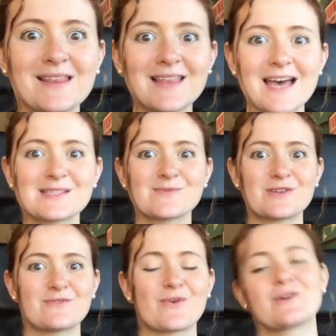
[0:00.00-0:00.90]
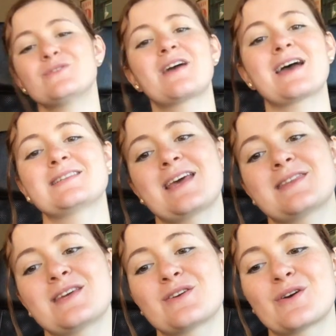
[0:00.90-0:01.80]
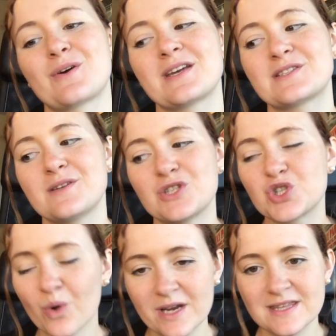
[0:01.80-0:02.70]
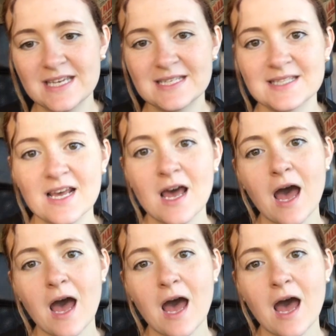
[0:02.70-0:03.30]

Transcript: last one for you guys. I think you're going to enjoy this.